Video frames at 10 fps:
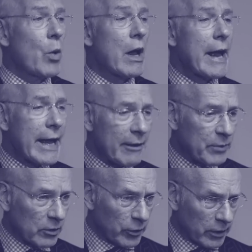Well, I have
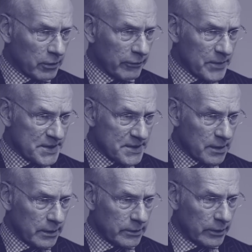been critical of Mrs.
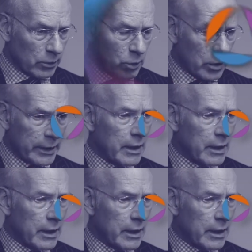Clinton and her look,